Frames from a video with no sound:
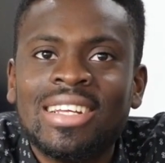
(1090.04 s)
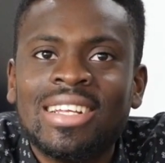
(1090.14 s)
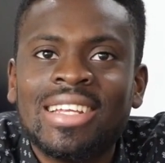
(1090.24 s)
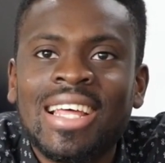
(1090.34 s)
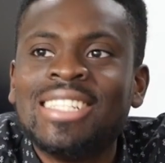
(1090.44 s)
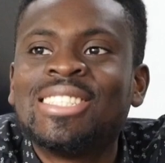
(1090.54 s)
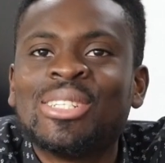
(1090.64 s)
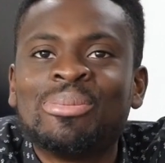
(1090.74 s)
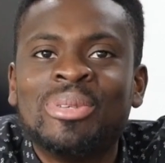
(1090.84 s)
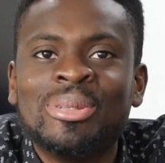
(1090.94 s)
lights
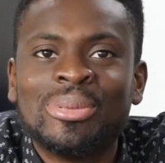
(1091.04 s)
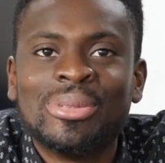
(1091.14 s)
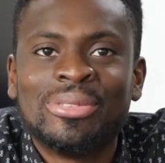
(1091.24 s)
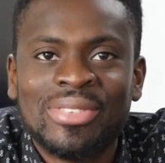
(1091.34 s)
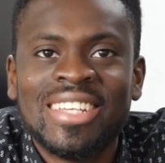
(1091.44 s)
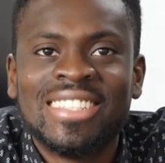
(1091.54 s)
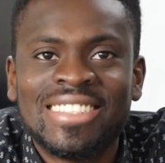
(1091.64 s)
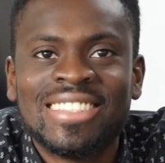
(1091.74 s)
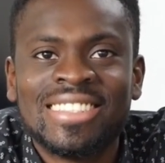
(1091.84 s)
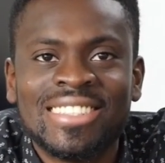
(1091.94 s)
up people's
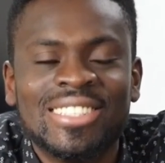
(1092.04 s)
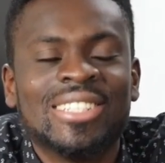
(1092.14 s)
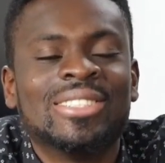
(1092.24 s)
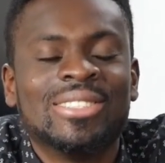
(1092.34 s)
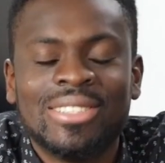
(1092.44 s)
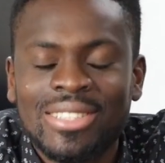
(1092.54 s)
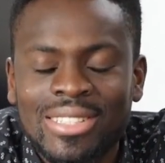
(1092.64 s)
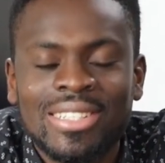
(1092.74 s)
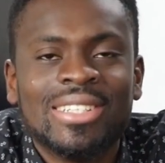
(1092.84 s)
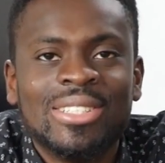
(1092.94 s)
faces, and
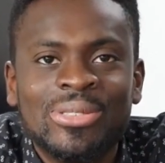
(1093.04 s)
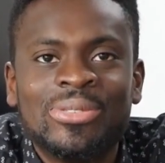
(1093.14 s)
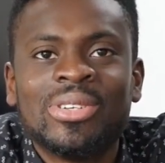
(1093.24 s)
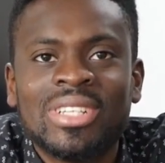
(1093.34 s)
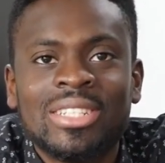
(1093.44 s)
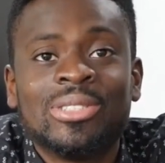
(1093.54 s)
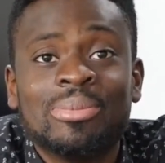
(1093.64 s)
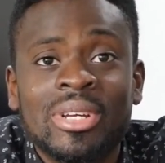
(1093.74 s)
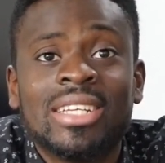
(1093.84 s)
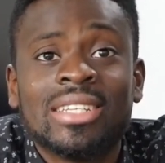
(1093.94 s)
you feel that you're
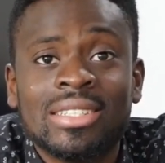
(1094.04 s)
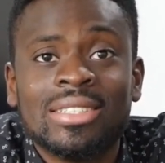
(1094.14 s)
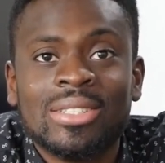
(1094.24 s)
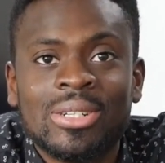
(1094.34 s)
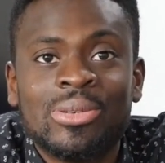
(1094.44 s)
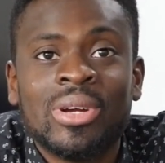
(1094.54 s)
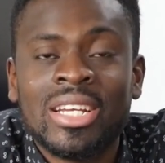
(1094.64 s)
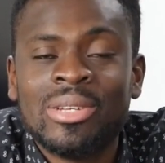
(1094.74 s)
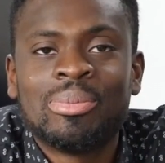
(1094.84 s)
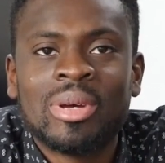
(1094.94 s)
making a
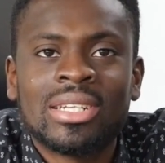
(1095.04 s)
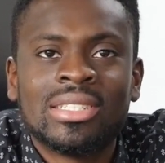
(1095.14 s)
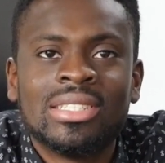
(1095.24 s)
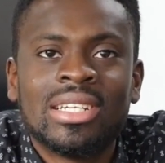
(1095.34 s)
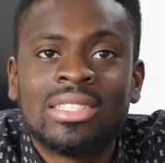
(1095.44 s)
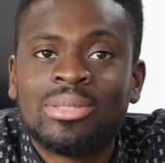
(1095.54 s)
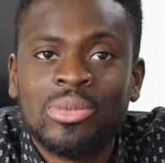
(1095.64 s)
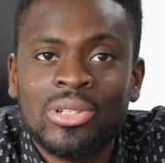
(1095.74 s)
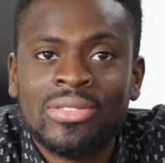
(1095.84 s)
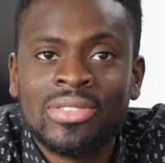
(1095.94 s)
great impact, and that's
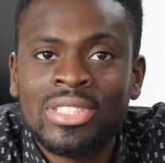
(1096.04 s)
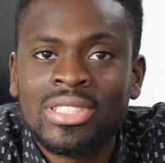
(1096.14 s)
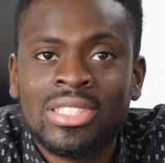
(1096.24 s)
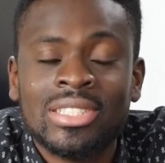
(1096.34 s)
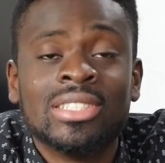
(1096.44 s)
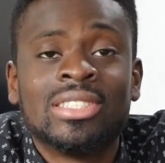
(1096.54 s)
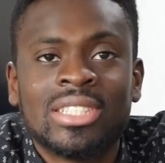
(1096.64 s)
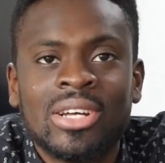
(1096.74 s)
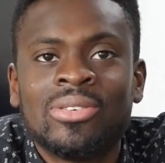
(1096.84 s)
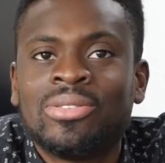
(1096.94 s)
motivation in
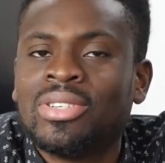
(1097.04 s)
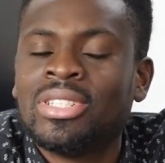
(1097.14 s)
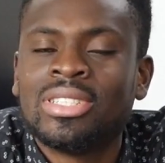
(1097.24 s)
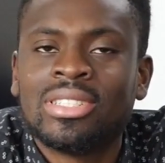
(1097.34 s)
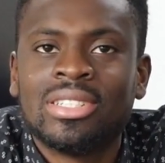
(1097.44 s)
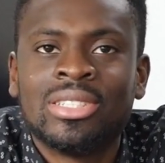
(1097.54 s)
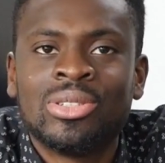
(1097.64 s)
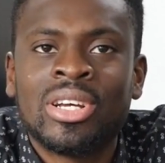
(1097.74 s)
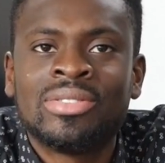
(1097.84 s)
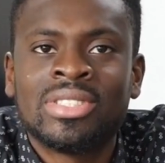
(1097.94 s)
itself, and it
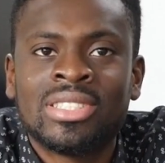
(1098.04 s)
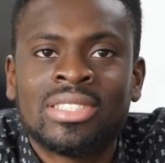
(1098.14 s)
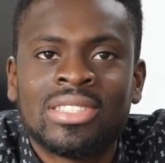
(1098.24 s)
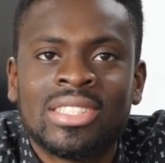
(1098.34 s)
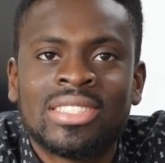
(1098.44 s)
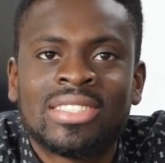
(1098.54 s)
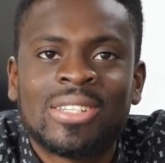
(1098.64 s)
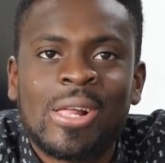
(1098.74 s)
drives us, yes.